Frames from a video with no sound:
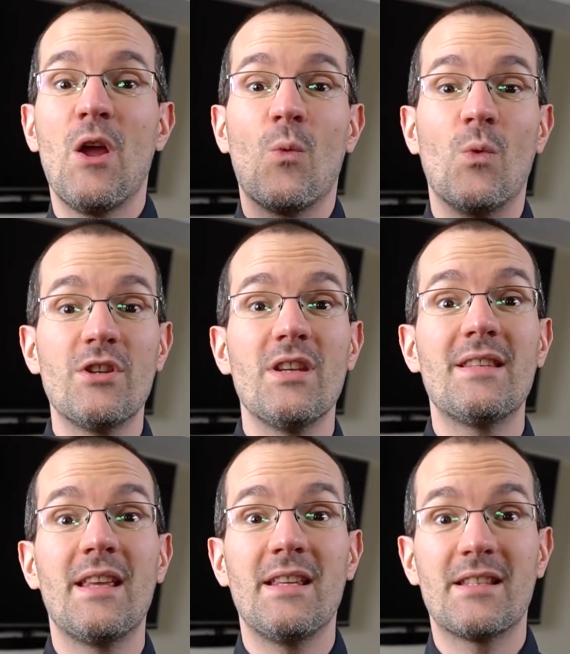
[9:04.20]
which
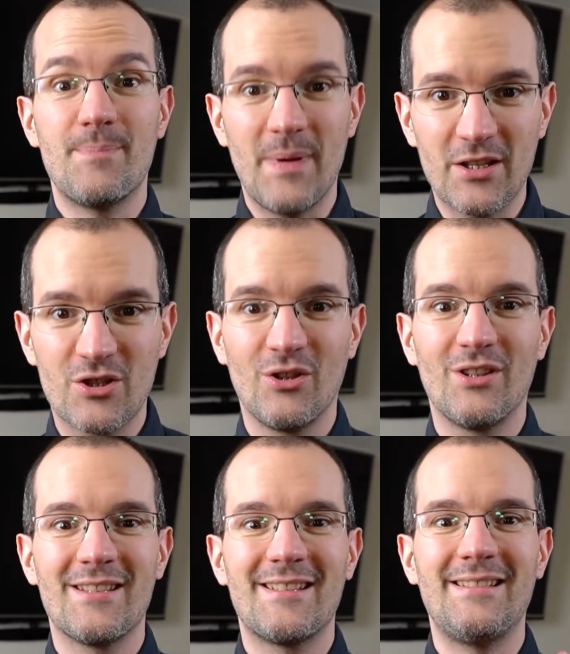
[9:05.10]
is a
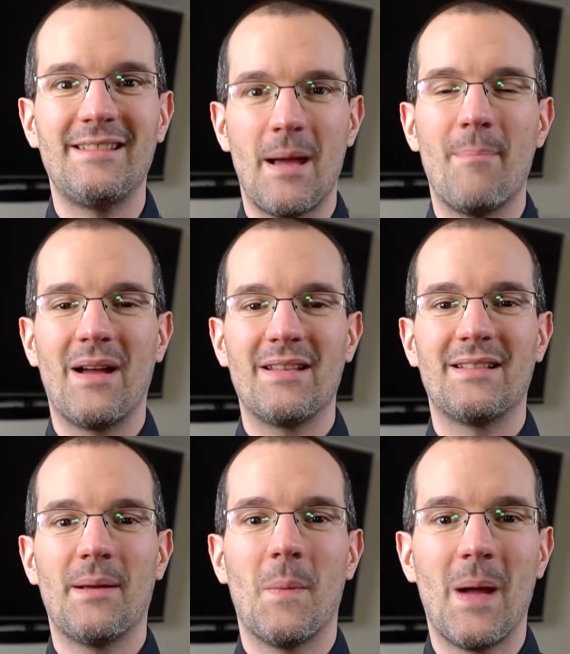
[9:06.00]
special
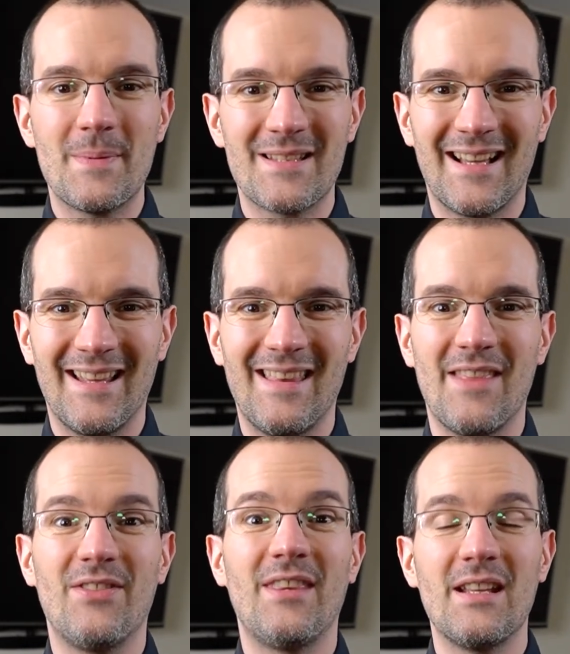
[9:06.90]
step-by-step website
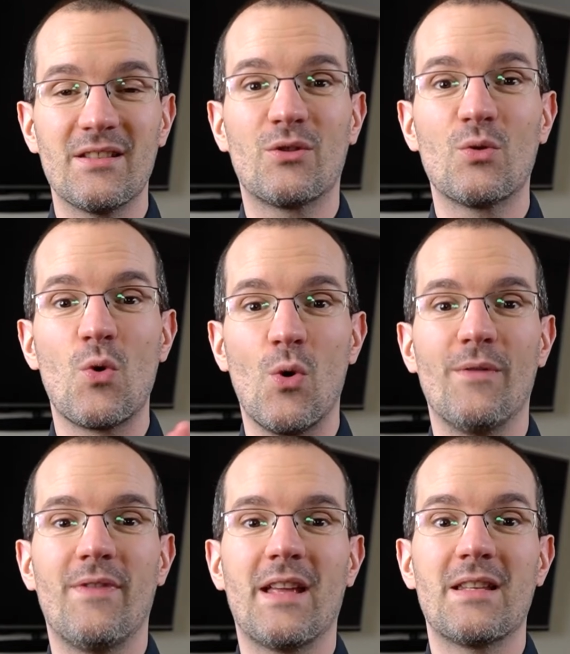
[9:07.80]
that tends to
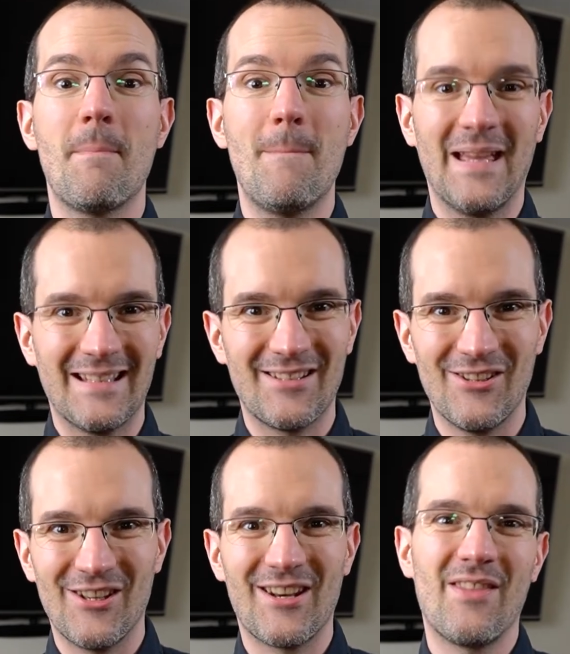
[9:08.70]
convert
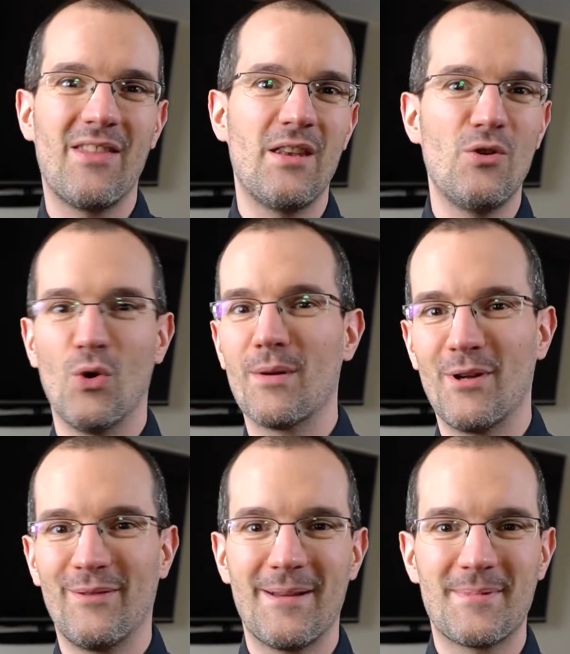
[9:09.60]
better than
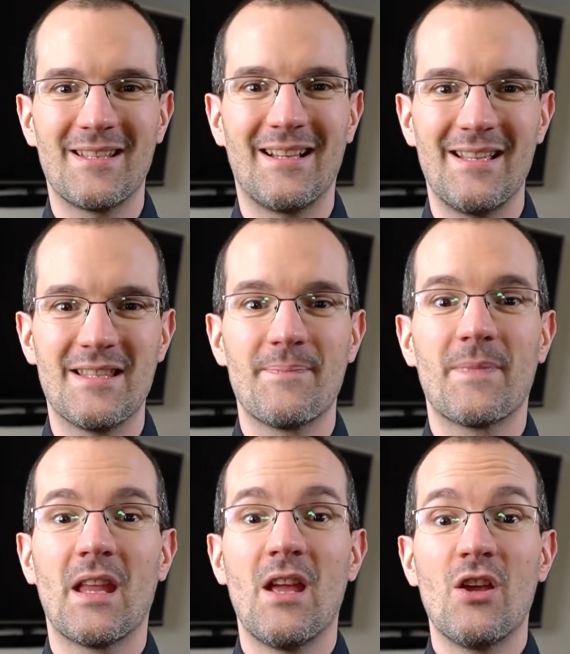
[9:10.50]
normal websites.
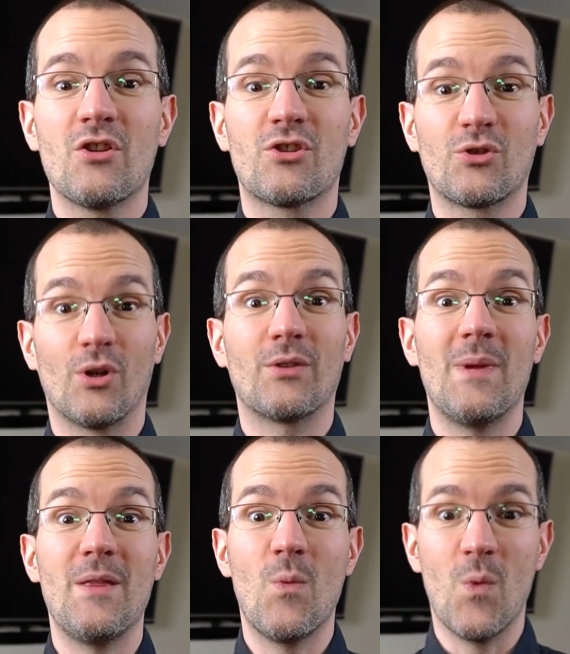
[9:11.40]
Start
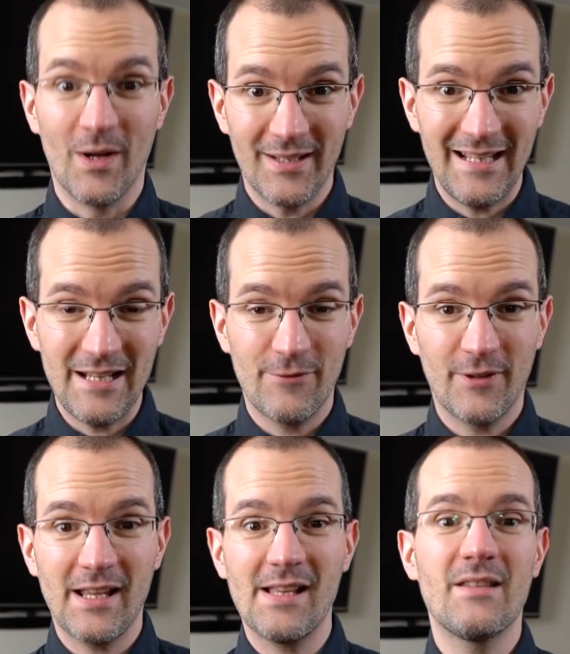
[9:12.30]
with one lead
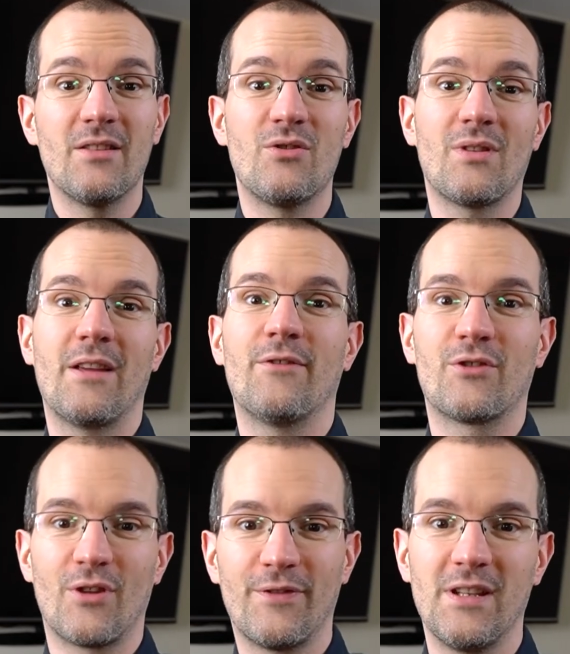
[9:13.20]
funnel, drive
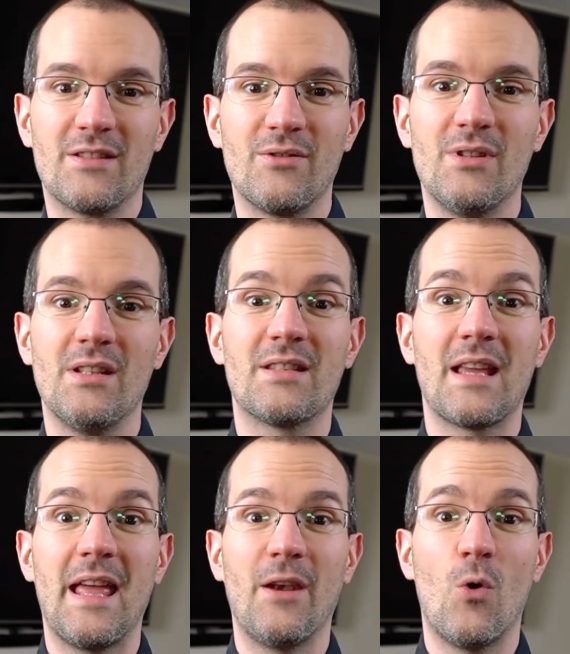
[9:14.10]
traffic to it,
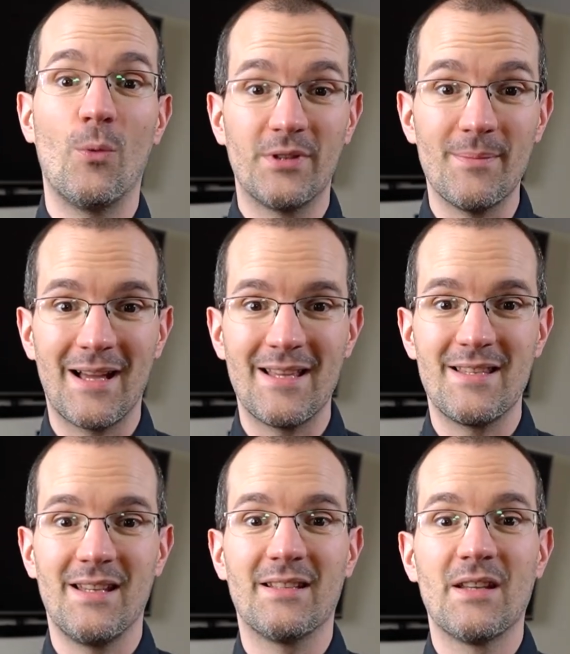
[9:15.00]
and optimize
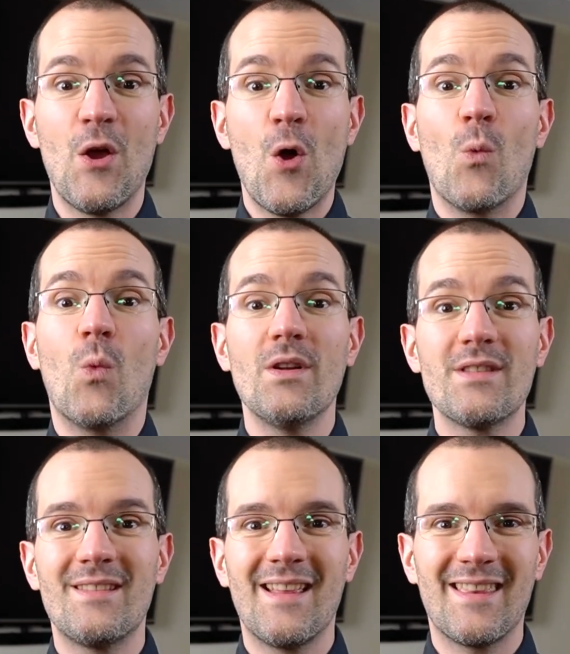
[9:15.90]
it.
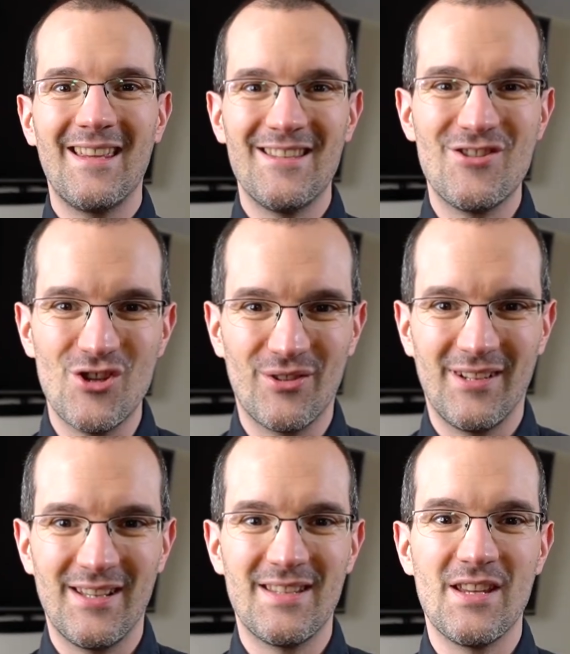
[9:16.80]
Once that is
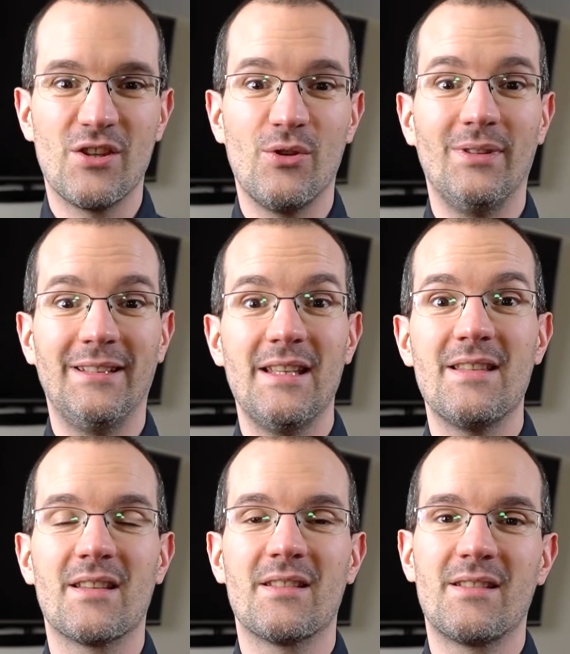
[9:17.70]
generating you
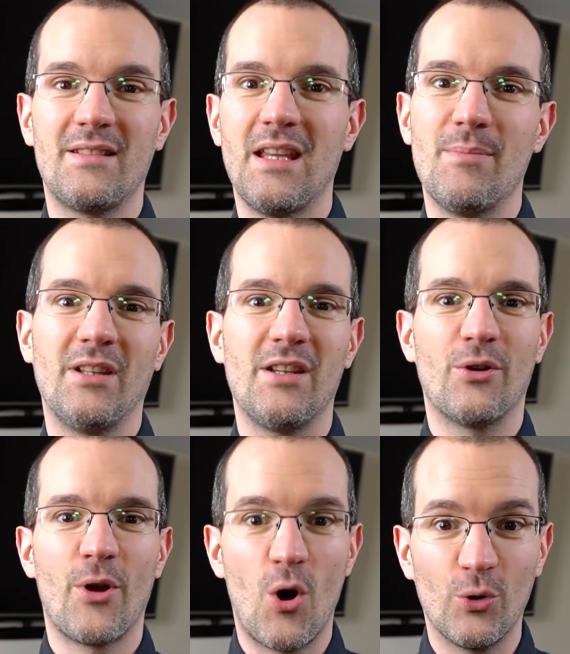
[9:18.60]
leads stably
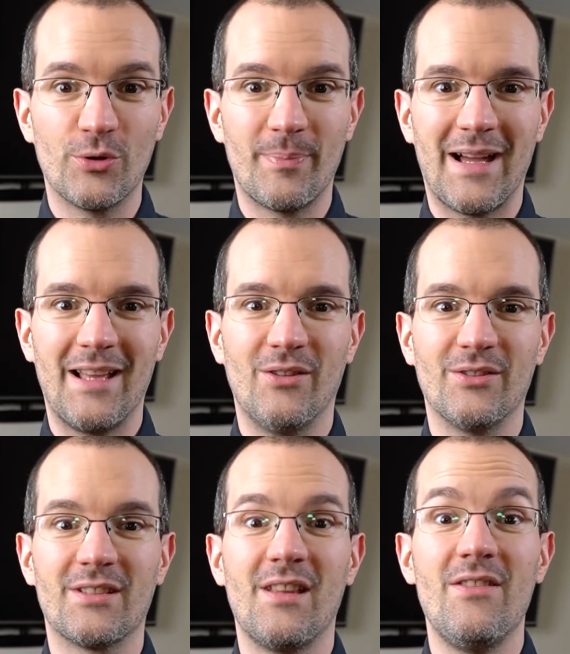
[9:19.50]
on
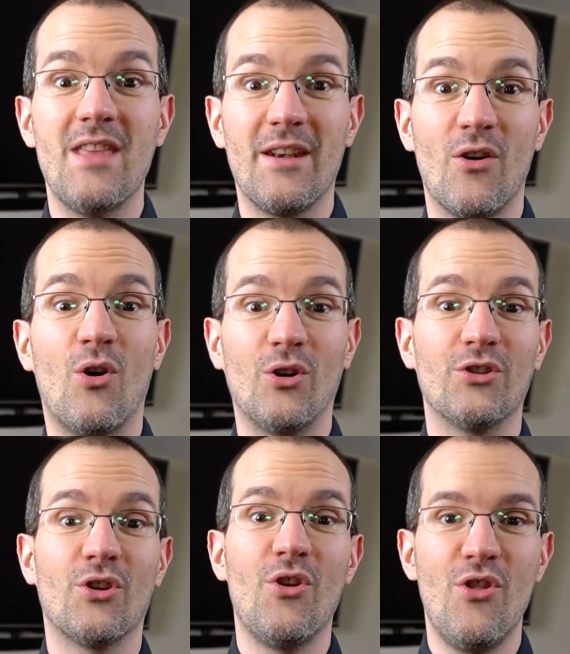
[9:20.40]
autopilot, then
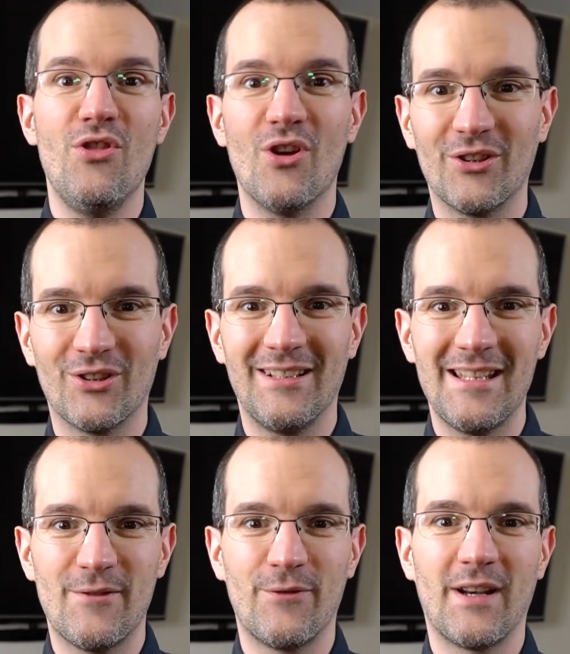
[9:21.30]
add another
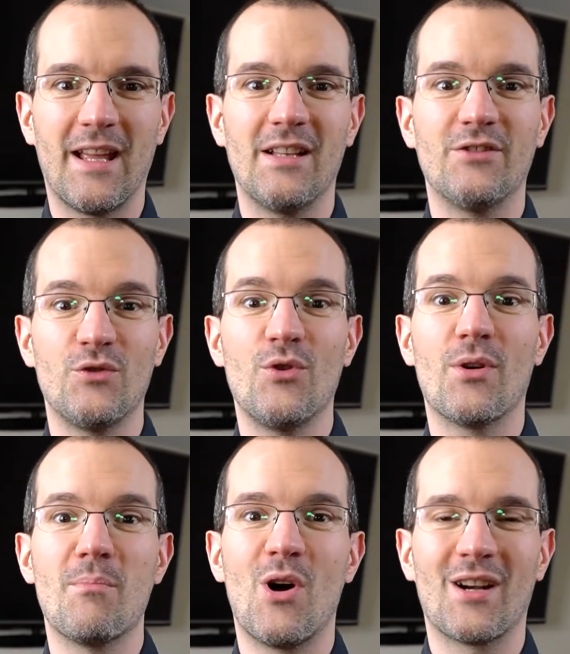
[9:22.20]
lead funnel to
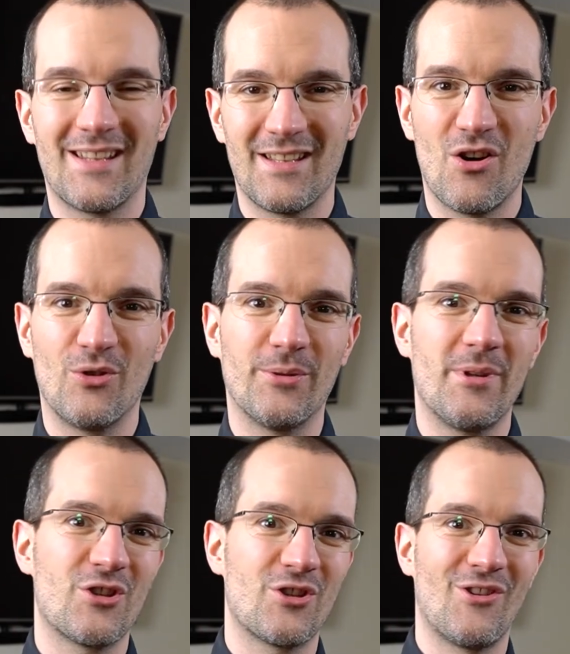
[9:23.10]
your marketing
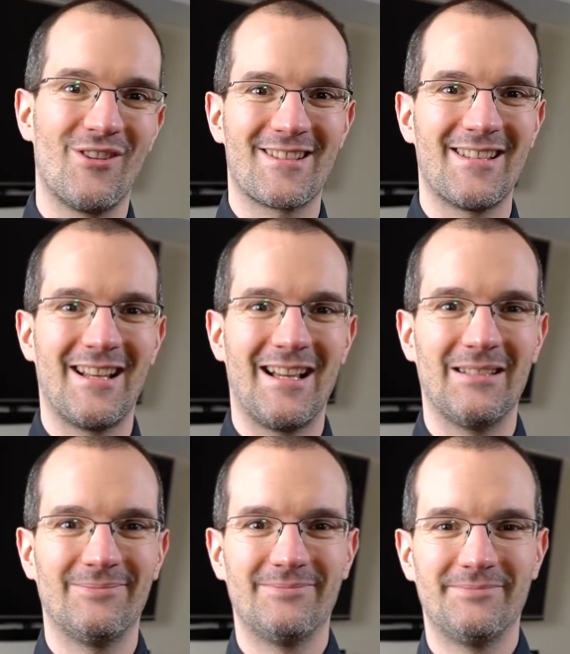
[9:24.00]
automation arsenal.